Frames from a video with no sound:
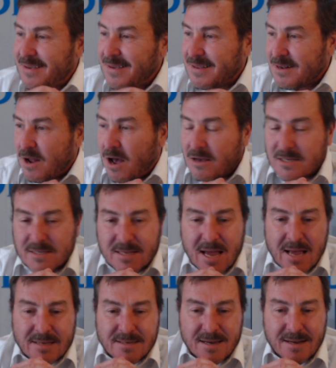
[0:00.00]
Last
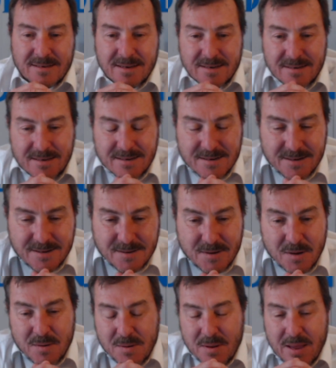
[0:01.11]
night I did
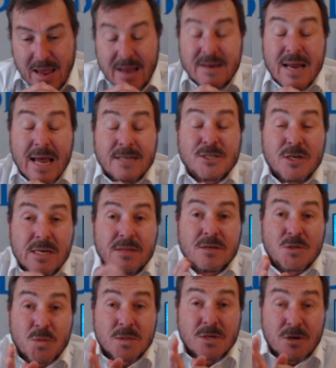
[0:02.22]
And actually,
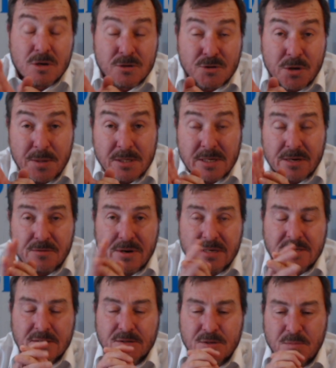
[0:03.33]
this was a contributing reason to